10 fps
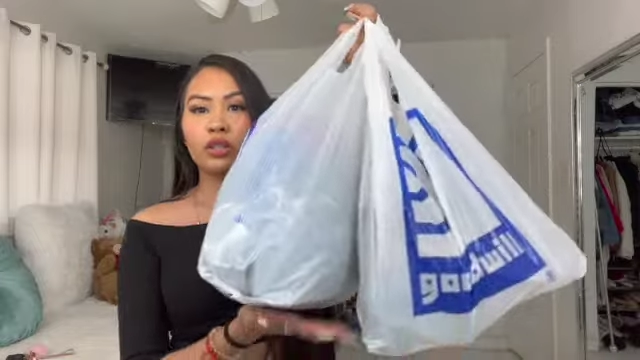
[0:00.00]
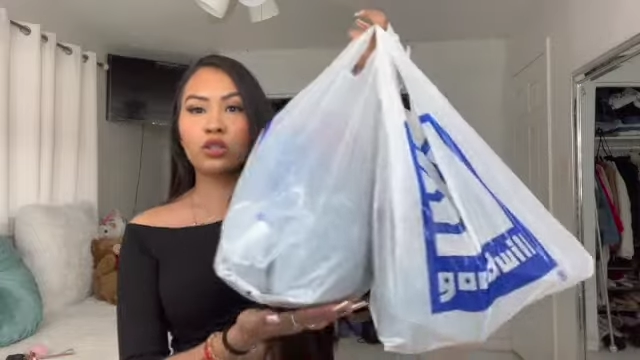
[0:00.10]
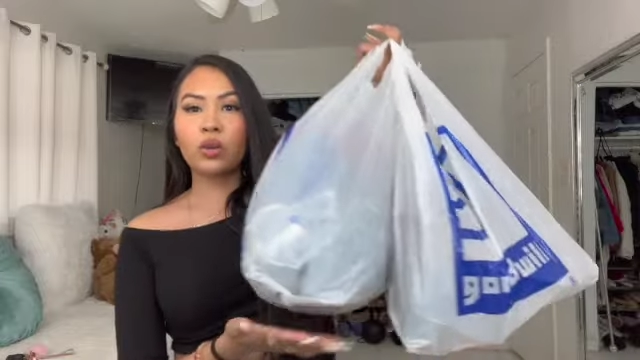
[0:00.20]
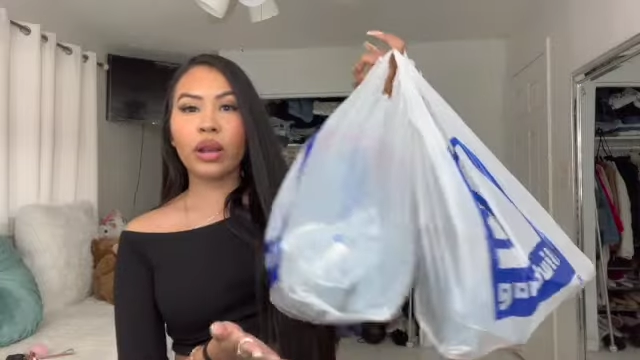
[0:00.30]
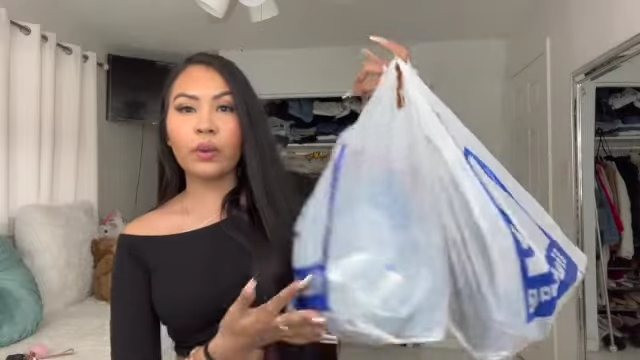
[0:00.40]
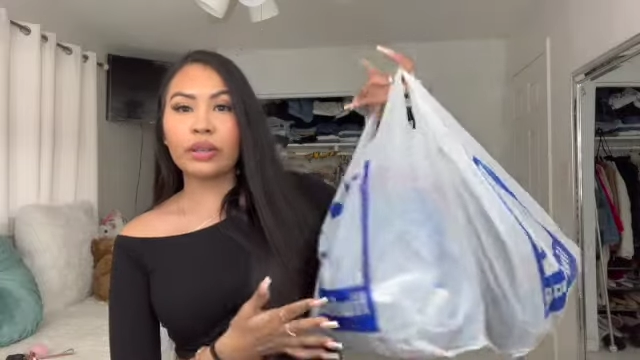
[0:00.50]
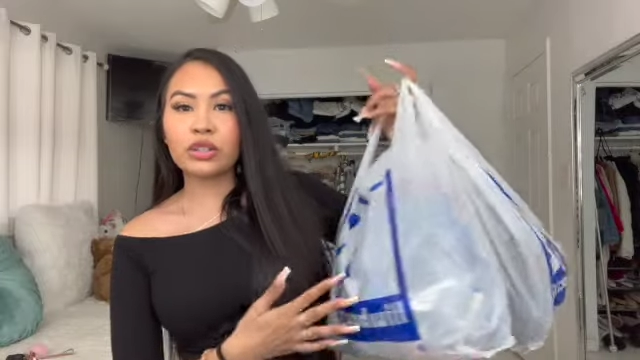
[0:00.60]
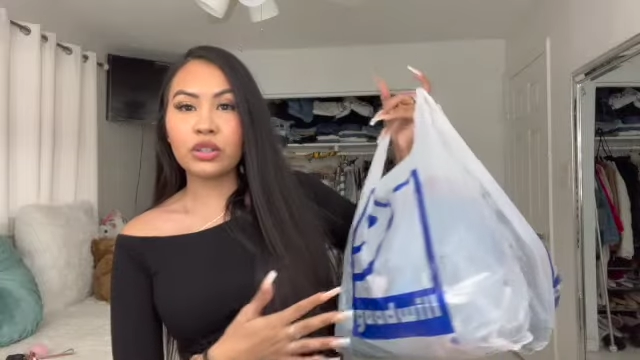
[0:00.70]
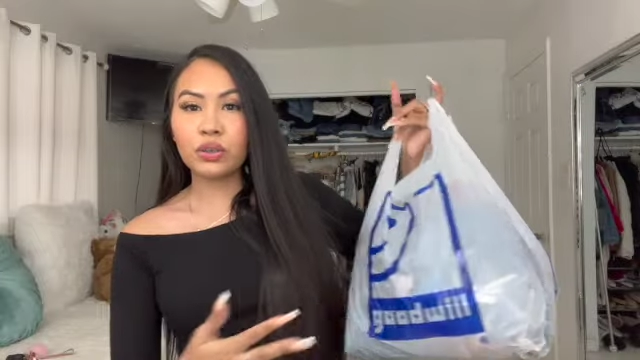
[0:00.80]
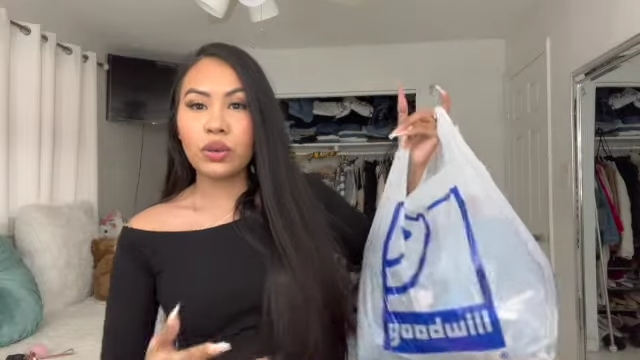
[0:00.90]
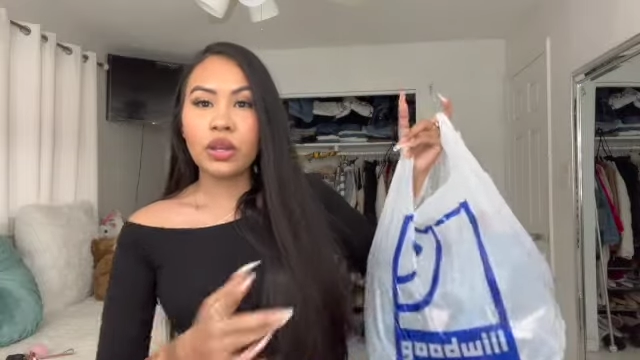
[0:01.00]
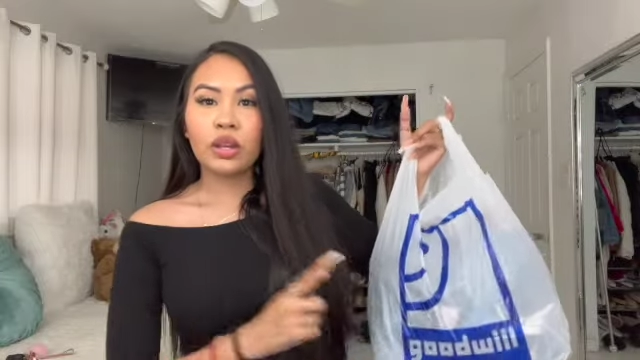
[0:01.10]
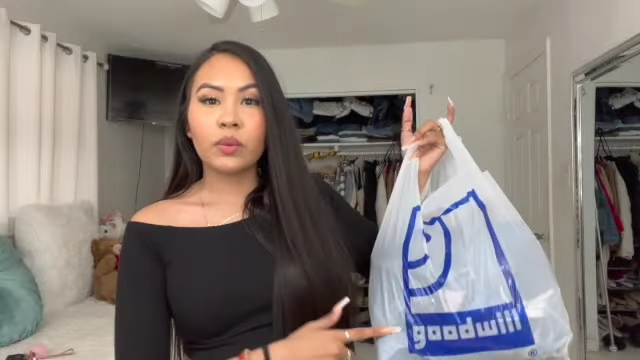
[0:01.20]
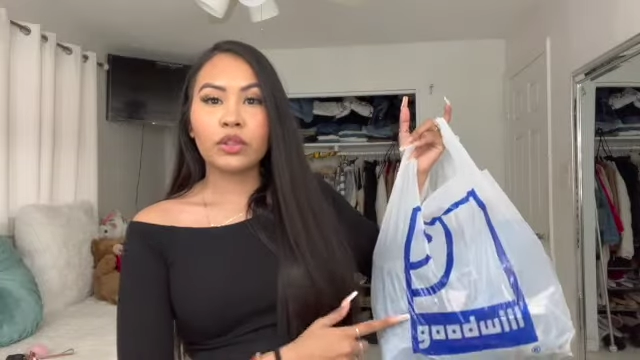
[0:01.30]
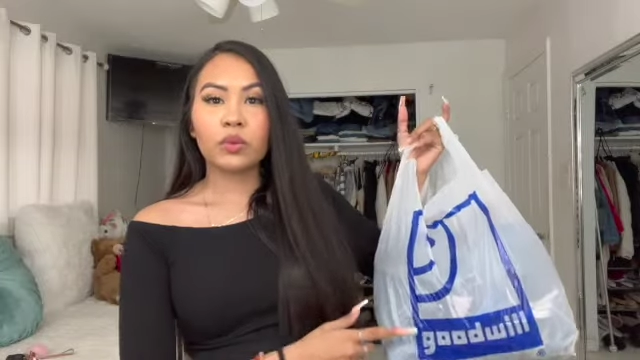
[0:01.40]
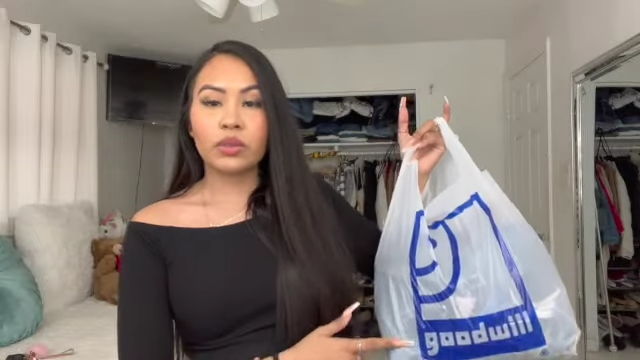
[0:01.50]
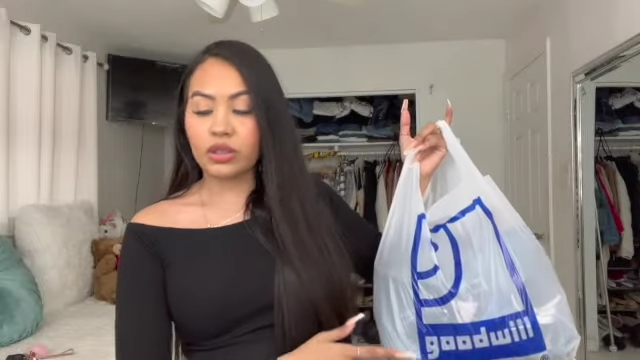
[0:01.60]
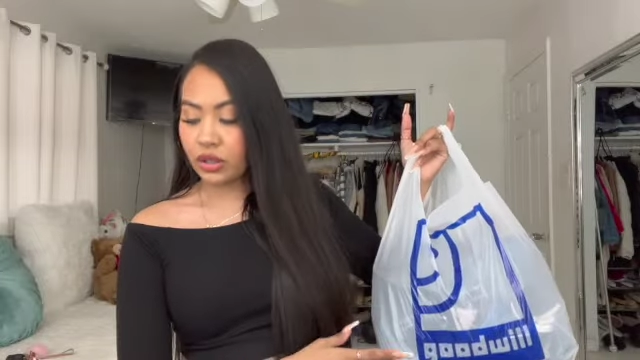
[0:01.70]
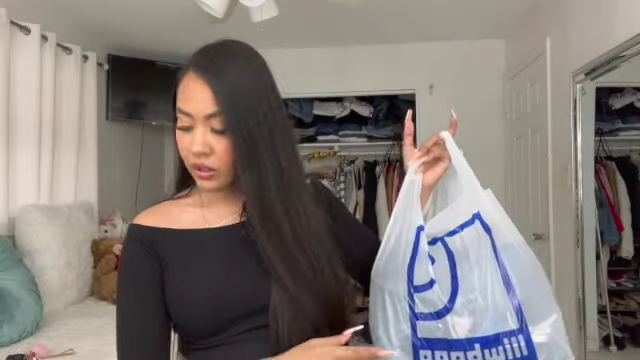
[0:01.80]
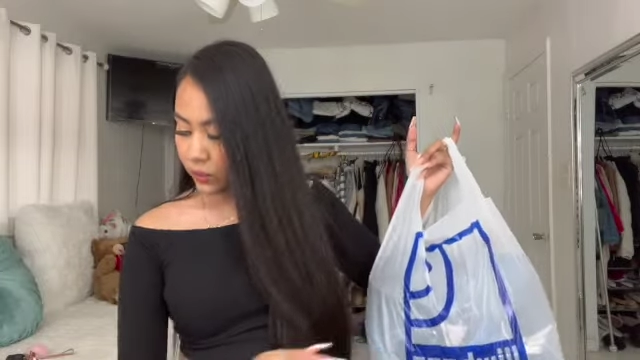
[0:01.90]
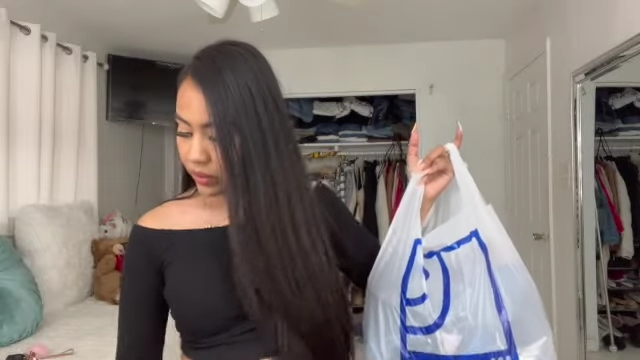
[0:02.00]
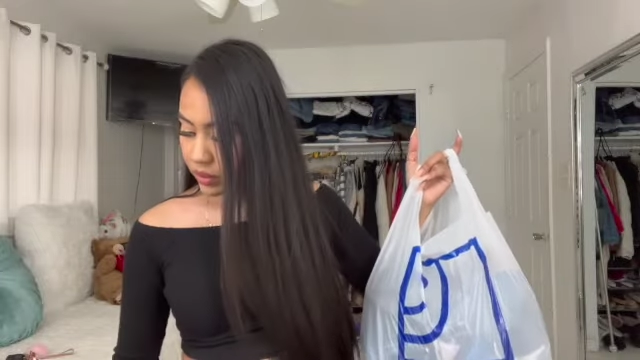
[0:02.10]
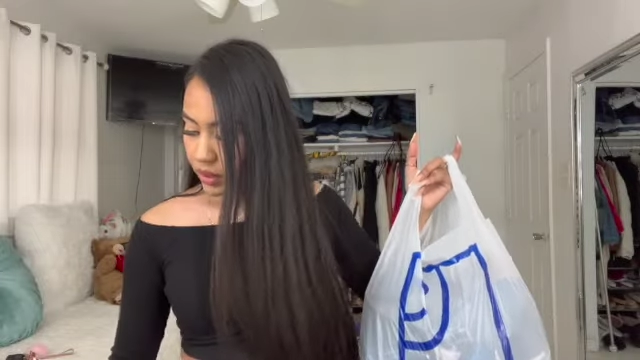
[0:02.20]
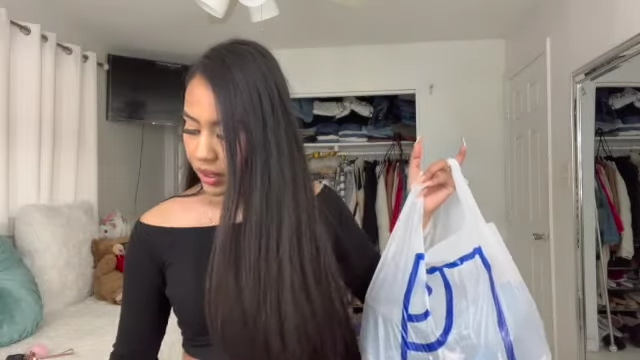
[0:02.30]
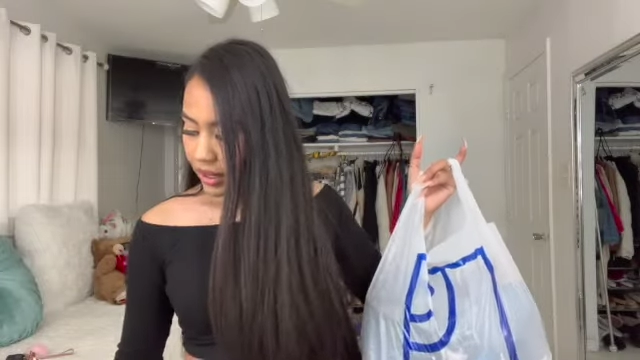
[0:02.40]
store I went to, which was Goodwill.